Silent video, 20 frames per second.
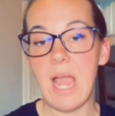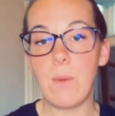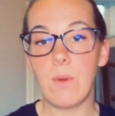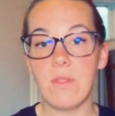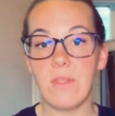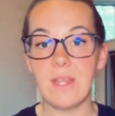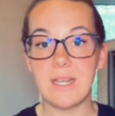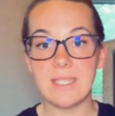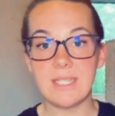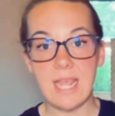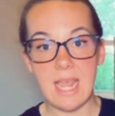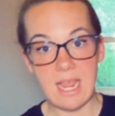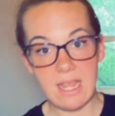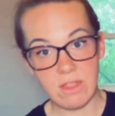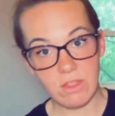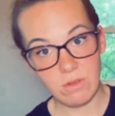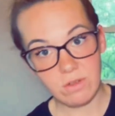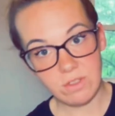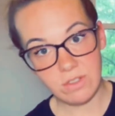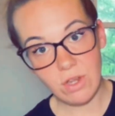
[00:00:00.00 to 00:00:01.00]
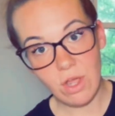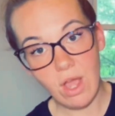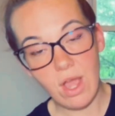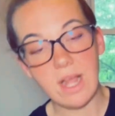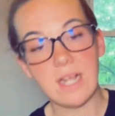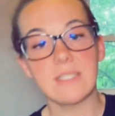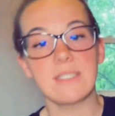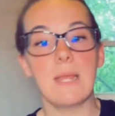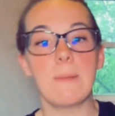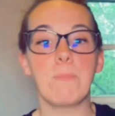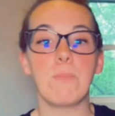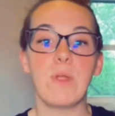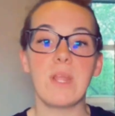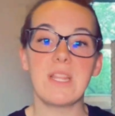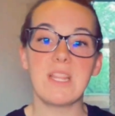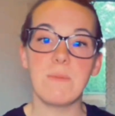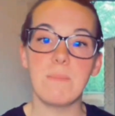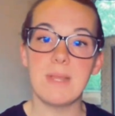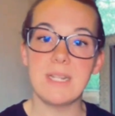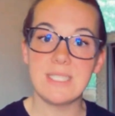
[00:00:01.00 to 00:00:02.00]
I would then take those dogs and
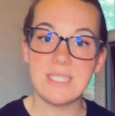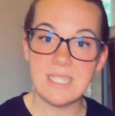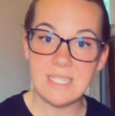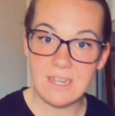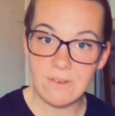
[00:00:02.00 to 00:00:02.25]
bring them into